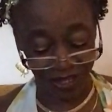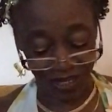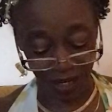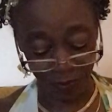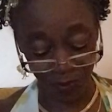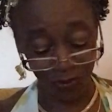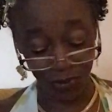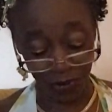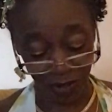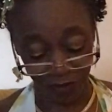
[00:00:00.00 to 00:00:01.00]
Capricorn,
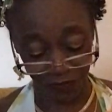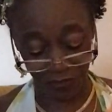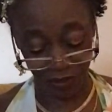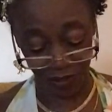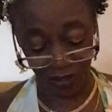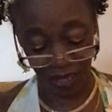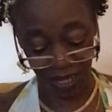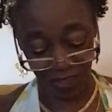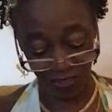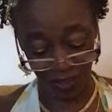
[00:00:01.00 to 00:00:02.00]
you have the
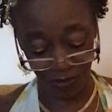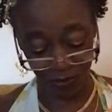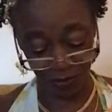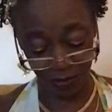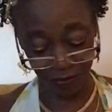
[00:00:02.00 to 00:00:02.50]
8th house.